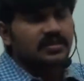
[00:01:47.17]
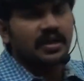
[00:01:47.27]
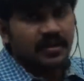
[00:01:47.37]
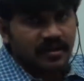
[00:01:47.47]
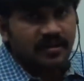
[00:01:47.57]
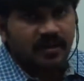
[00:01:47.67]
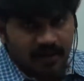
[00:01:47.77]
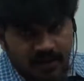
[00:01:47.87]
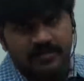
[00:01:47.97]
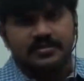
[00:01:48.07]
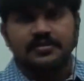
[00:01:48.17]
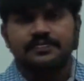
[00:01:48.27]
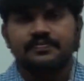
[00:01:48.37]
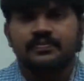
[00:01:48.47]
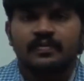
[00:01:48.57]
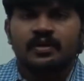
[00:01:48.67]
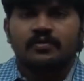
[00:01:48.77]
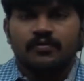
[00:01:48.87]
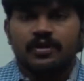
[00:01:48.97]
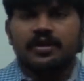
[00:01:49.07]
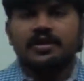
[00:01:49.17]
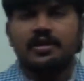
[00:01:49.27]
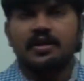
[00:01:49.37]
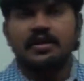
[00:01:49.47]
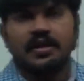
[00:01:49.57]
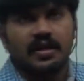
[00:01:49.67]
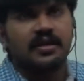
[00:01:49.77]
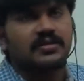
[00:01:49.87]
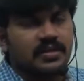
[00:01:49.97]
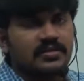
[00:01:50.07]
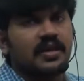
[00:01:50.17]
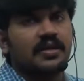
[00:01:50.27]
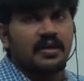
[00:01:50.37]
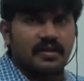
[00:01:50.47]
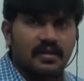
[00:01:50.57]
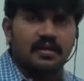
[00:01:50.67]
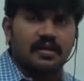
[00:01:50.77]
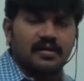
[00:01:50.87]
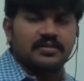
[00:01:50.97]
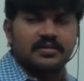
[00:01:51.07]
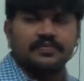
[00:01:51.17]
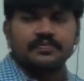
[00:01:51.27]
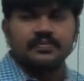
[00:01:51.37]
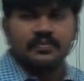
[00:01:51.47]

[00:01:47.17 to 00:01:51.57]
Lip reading: inside another class. We can declare a class inside another class.